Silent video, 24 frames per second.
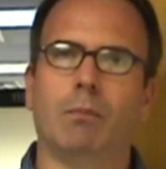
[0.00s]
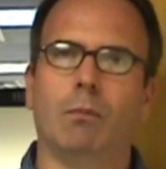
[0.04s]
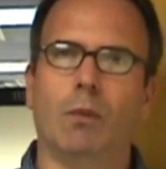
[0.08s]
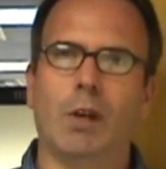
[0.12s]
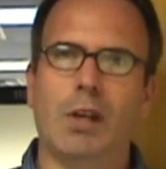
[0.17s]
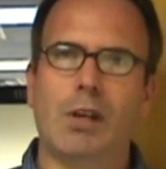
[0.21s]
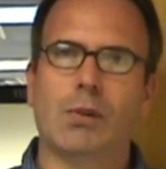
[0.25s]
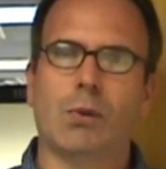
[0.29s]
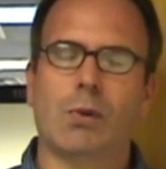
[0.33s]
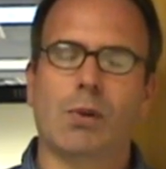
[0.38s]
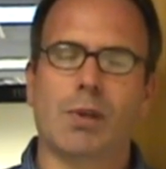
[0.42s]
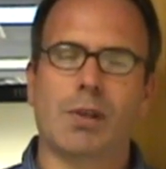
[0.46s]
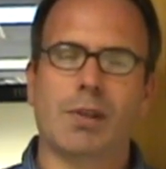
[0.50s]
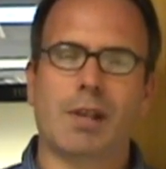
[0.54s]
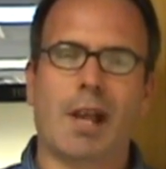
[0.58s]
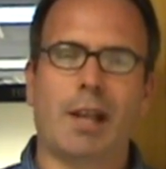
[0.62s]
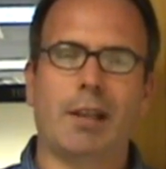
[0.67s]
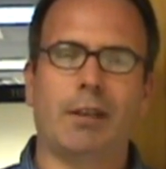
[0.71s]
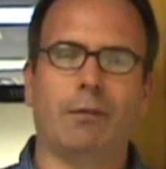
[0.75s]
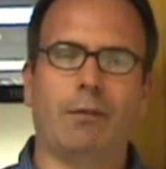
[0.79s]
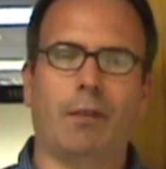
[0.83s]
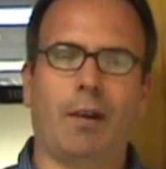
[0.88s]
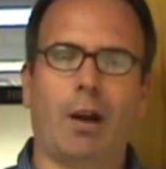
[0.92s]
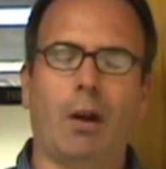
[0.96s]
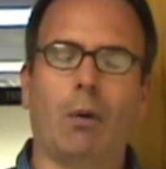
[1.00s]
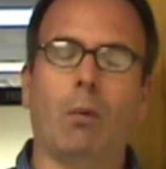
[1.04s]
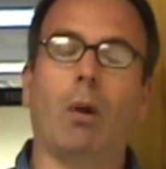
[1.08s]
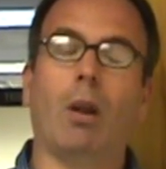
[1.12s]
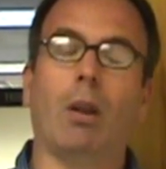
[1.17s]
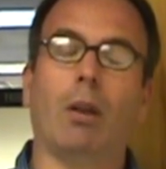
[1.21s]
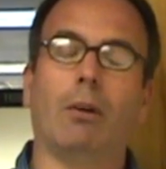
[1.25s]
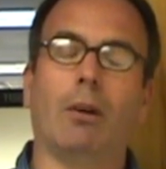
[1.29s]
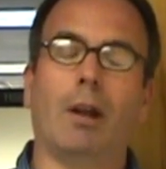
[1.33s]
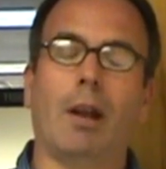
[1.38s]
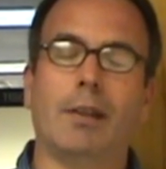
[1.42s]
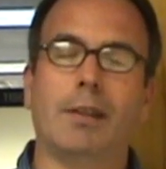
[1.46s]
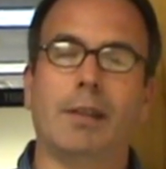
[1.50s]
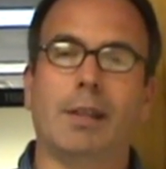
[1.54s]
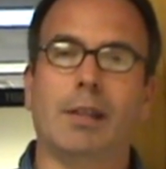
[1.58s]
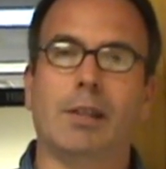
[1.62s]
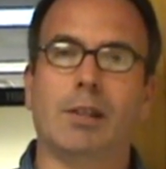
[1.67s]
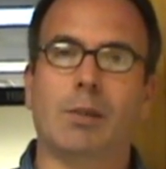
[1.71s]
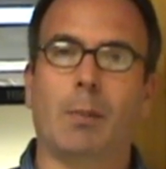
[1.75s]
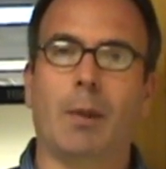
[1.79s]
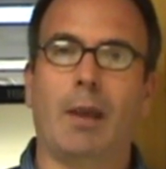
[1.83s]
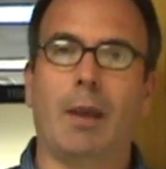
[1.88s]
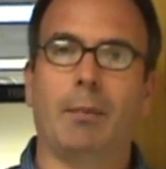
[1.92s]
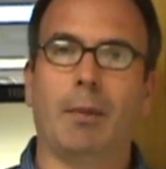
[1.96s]
resources on the firewall or on the
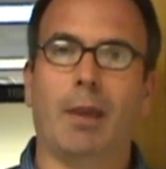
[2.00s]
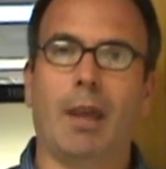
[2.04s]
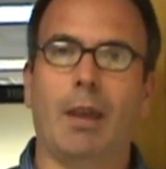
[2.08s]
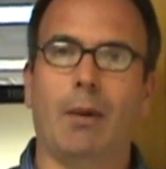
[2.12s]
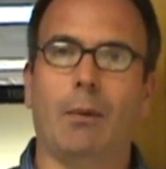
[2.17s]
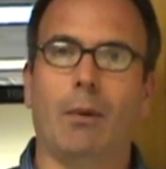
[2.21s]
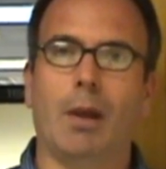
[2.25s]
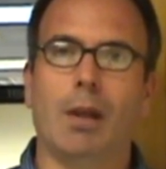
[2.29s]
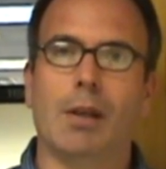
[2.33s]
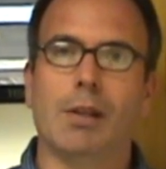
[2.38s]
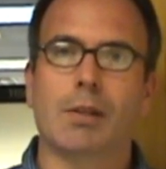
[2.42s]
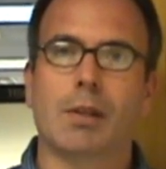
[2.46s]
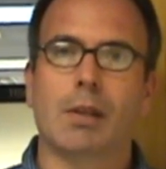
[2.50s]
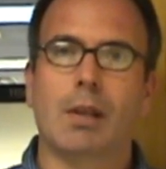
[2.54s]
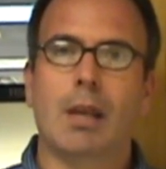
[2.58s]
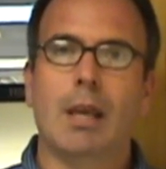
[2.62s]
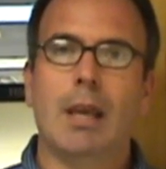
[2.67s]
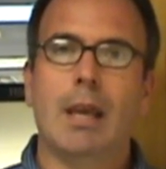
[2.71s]
spam gateways.